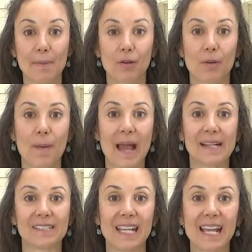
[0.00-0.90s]
milk
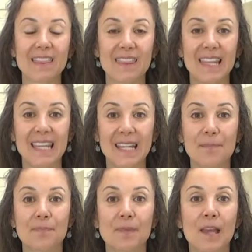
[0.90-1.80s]
bag to get
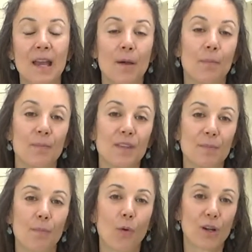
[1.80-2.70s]
the
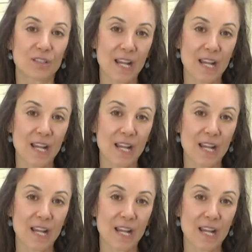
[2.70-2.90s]
more